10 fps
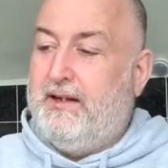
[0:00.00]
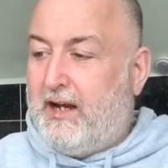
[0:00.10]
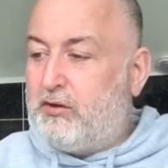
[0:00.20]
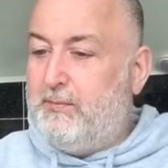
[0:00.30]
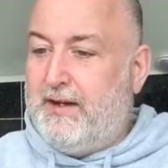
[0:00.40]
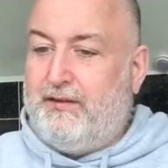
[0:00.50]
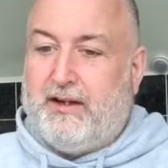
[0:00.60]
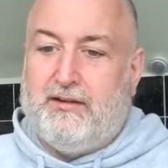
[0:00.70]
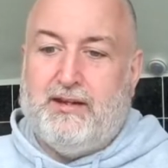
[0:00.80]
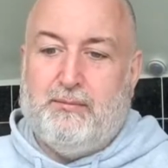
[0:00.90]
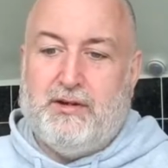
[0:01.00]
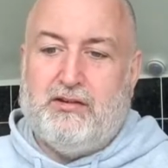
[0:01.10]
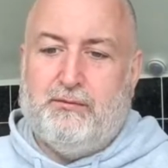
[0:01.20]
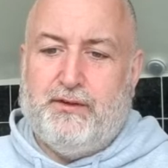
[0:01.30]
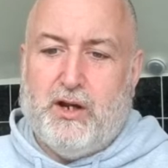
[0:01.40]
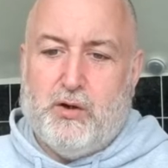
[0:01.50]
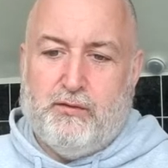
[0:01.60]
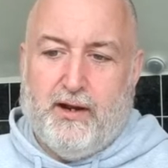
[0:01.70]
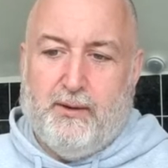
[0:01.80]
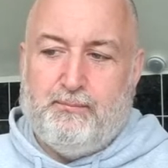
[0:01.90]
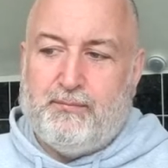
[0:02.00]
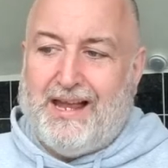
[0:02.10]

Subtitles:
asked me if he could send me something over.